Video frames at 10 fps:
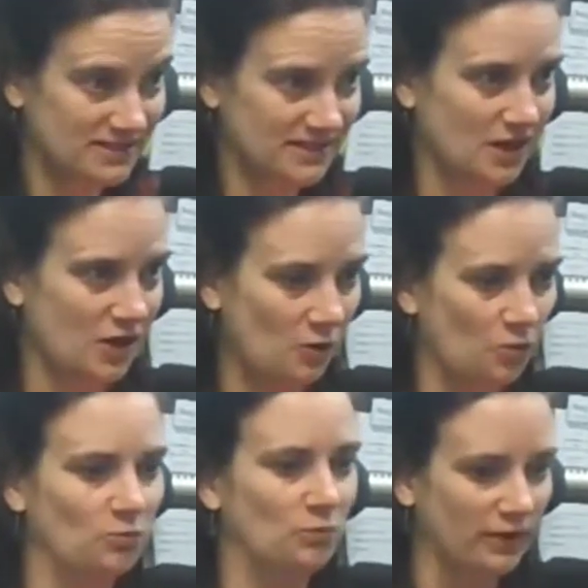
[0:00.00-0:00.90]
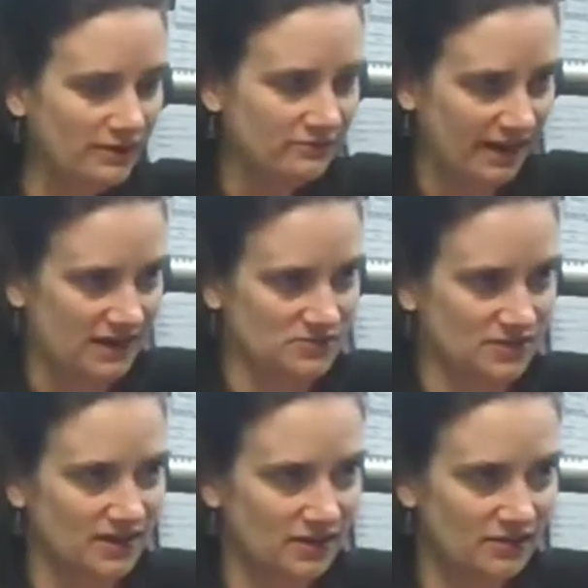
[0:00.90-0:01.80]
in the old bread
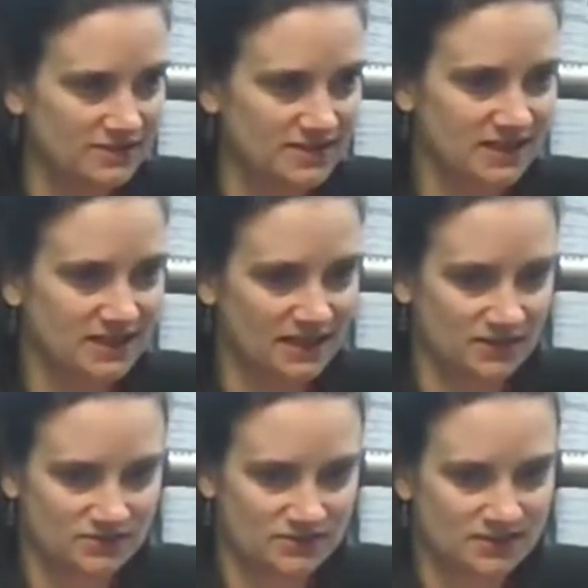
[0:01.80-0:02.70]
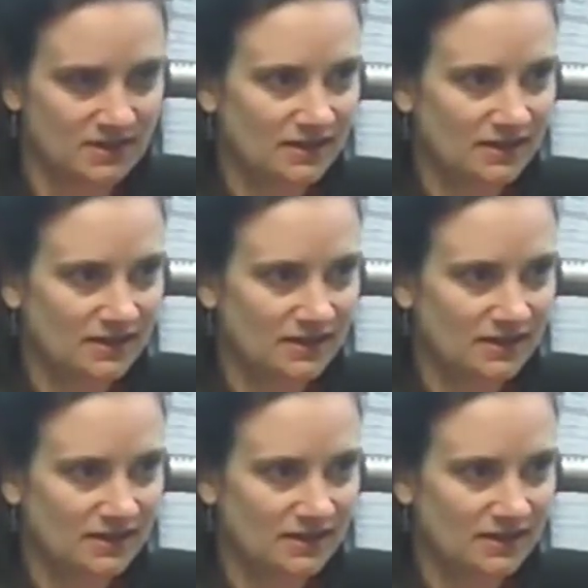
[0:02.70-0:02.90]
factory, and all of a sudden here's,